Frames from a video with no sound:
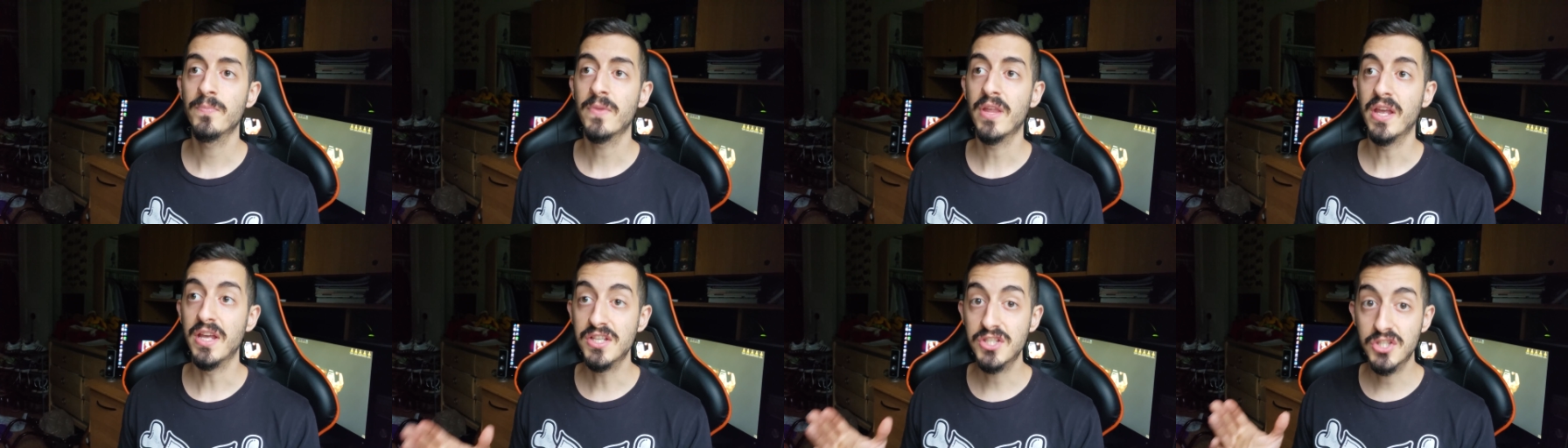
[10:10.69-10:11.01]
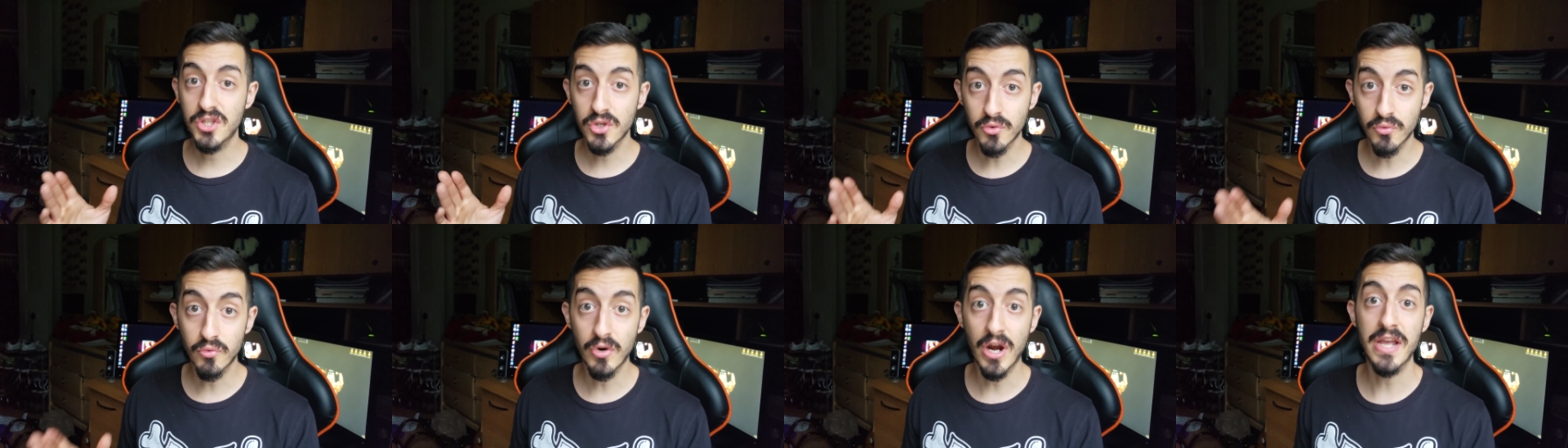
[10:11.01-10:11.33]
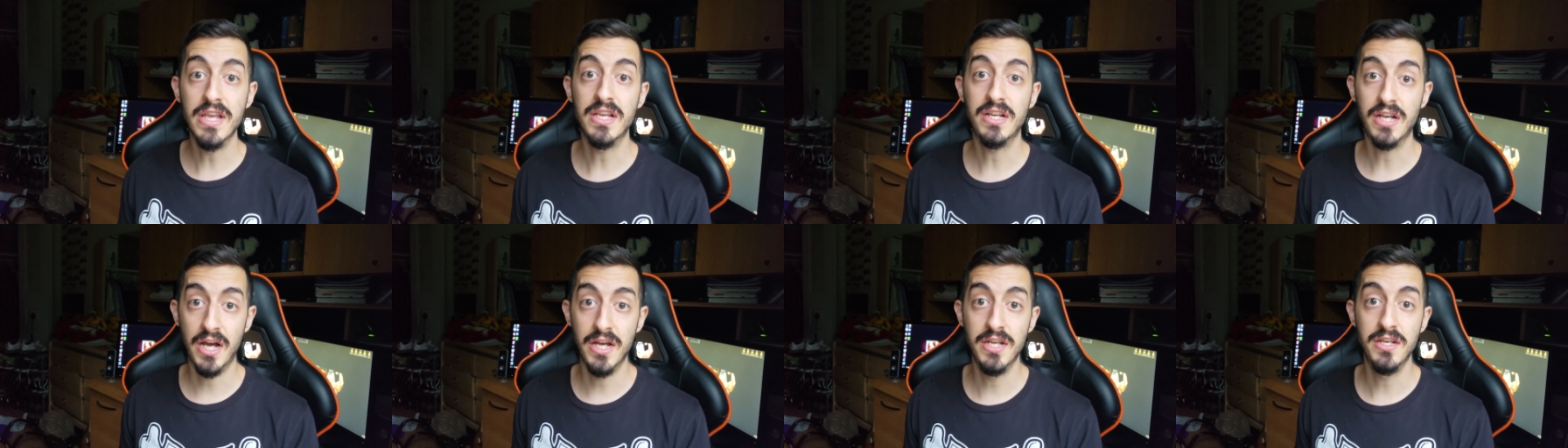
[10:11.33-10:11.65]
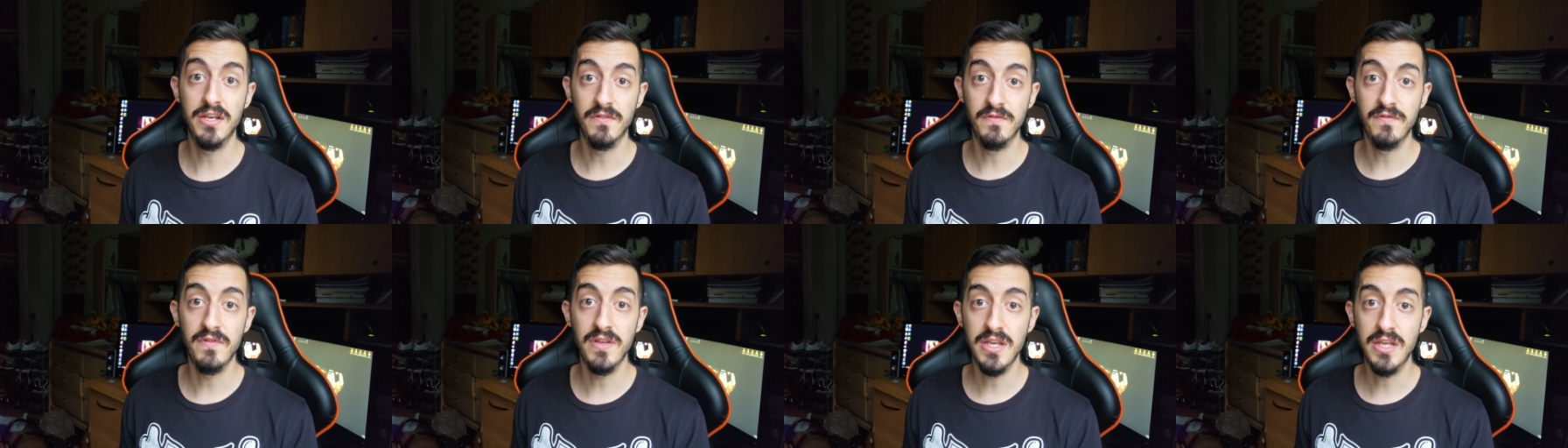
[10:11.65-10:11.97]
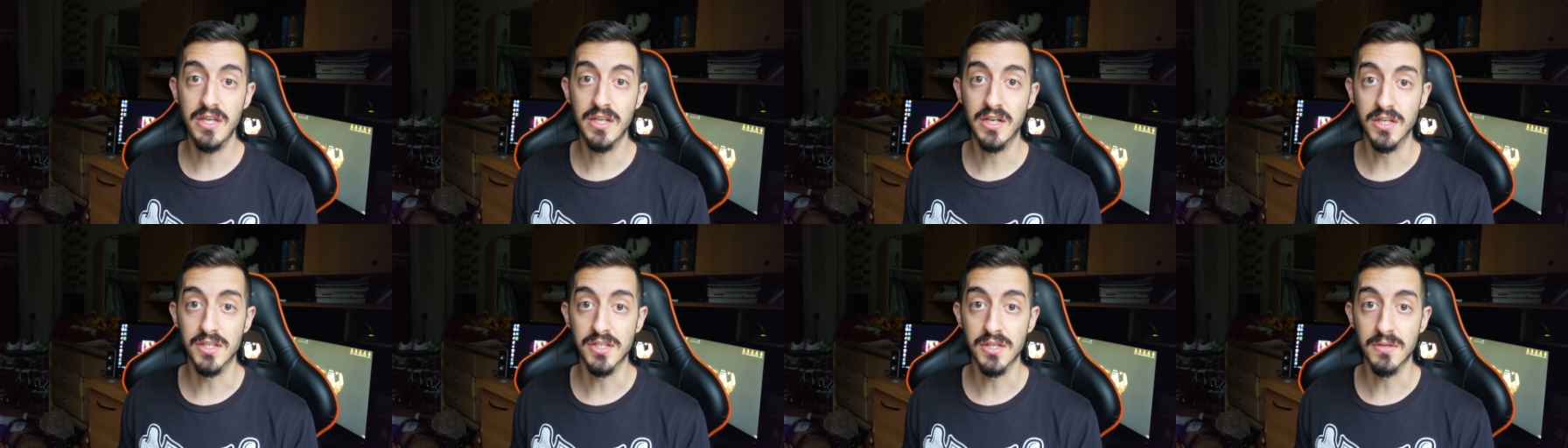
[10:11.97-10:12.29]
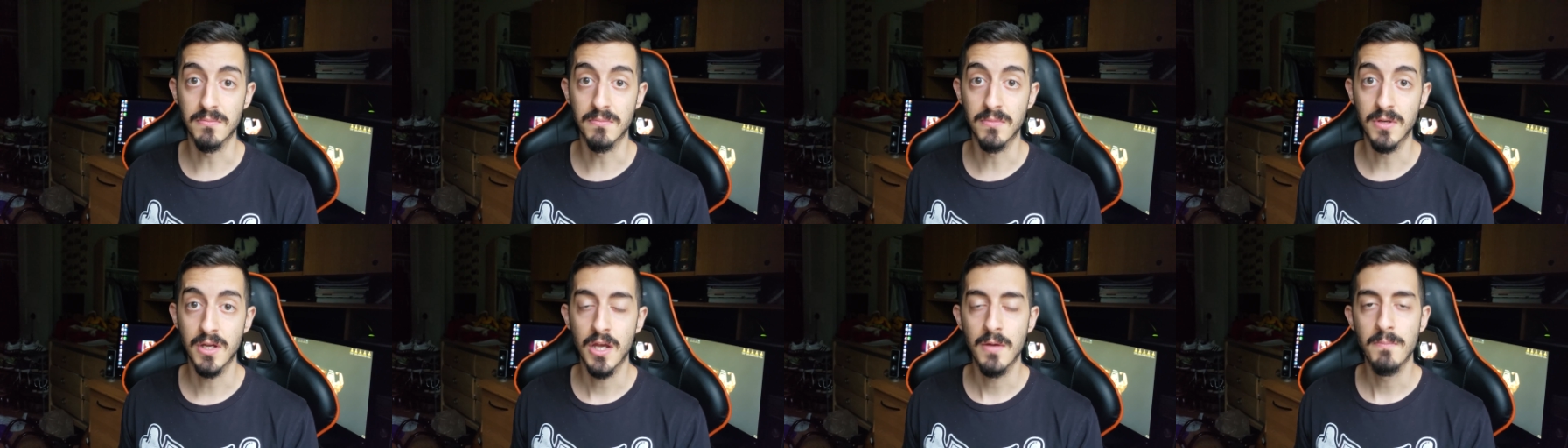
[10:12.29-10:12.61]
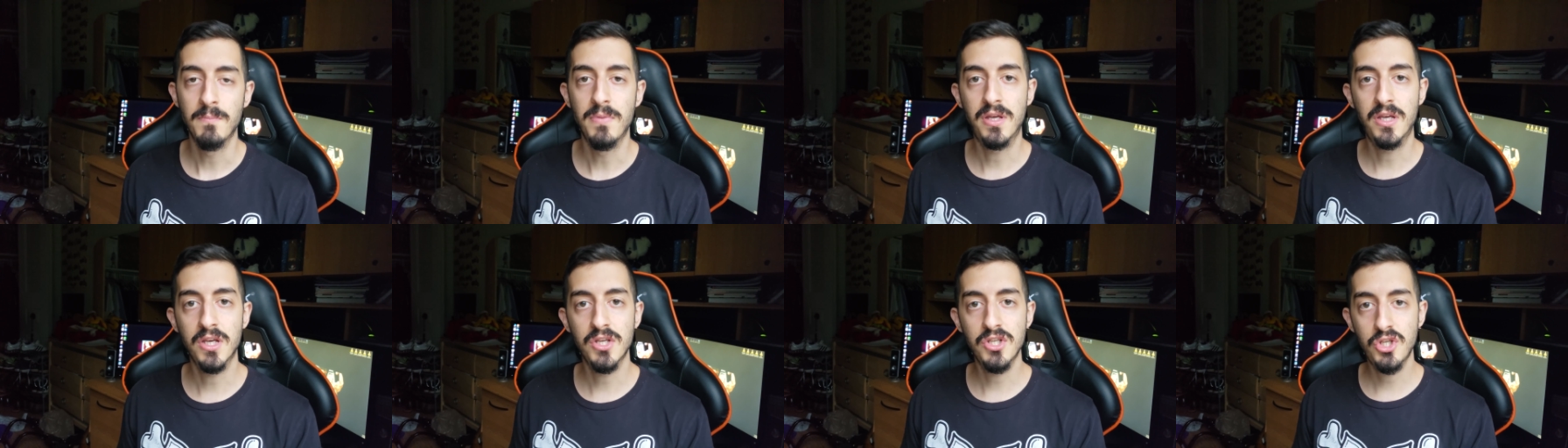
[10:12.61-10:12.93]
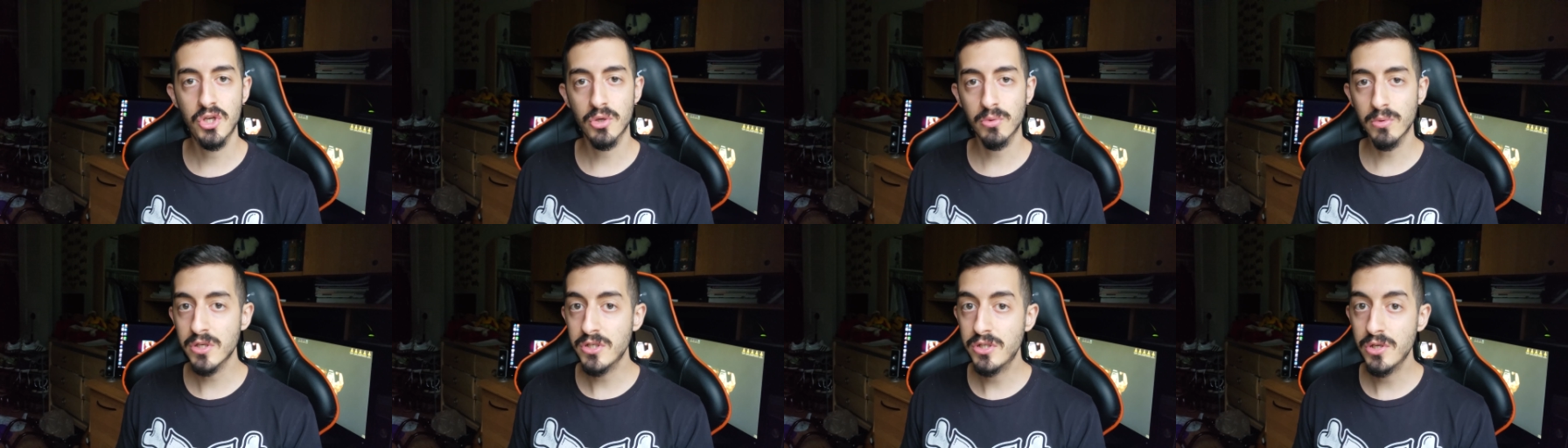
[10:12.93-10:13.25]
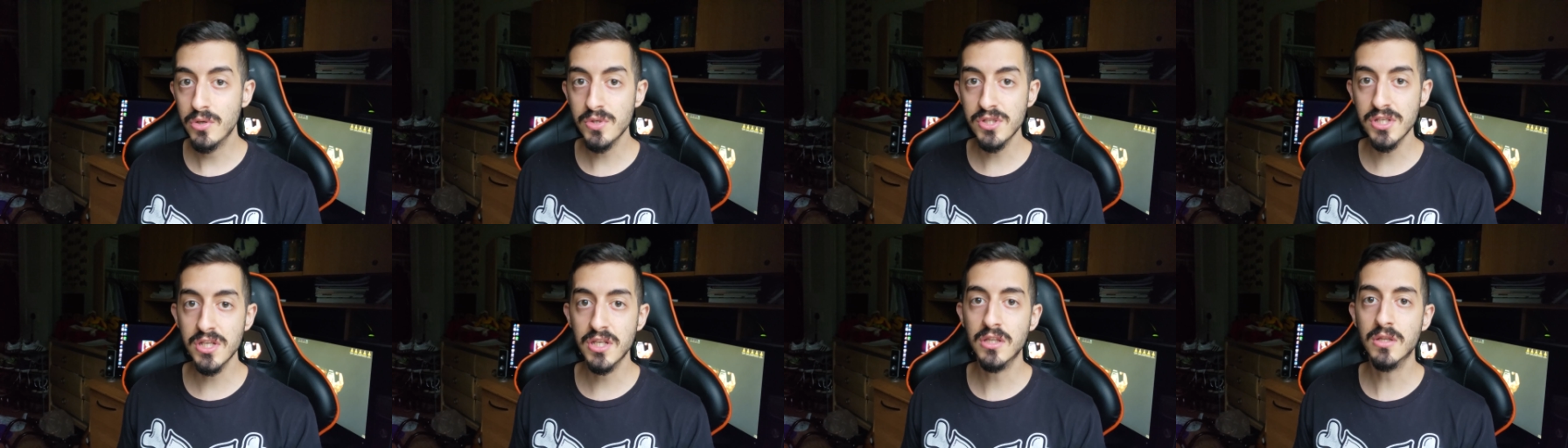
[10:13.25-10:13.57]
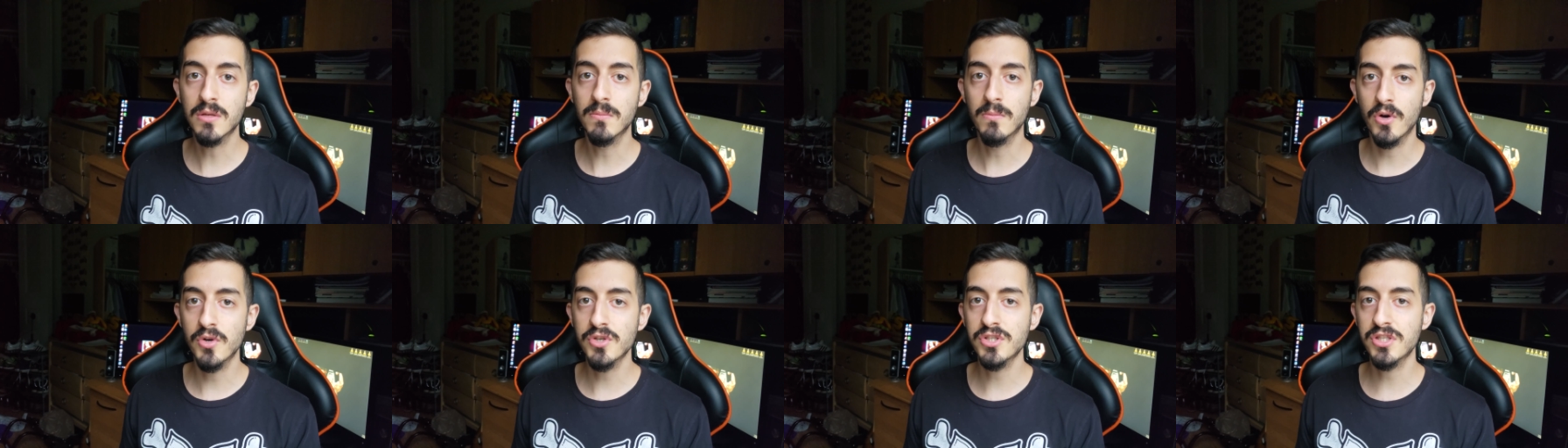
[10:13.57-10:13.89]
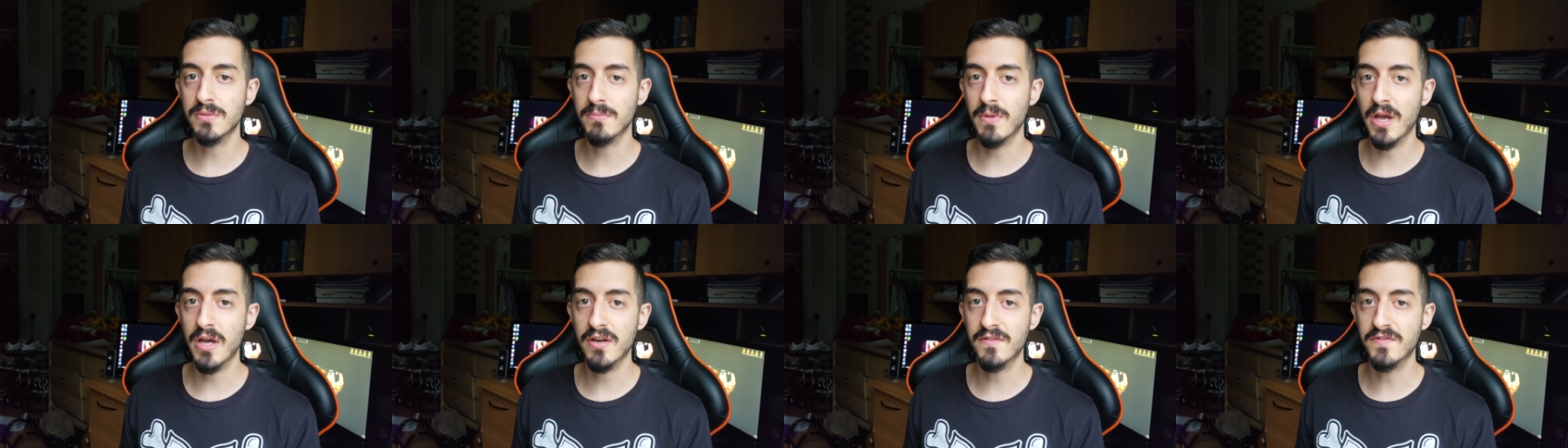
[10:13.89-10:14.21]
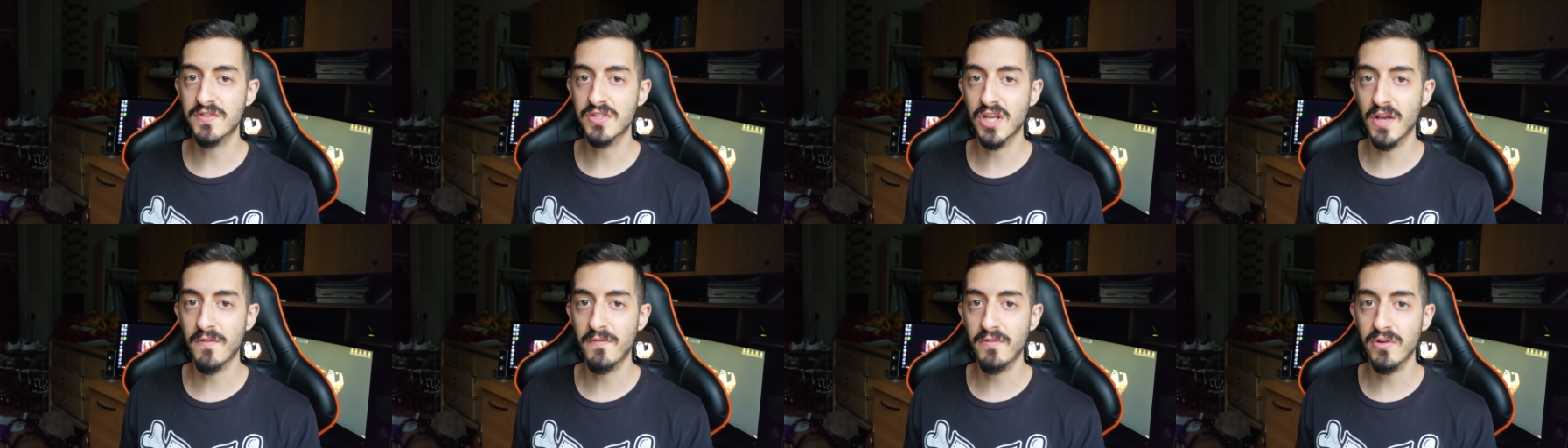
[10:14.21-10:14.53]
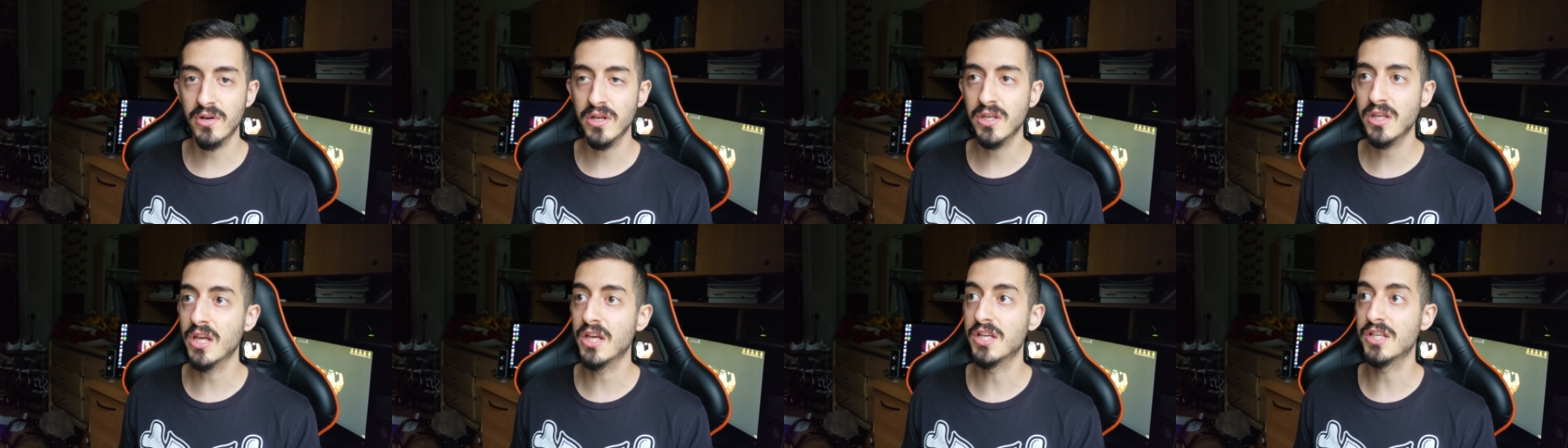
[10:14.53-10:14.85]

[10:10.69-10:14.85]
is the right kind of veganism because you're reducing the most amount of suffering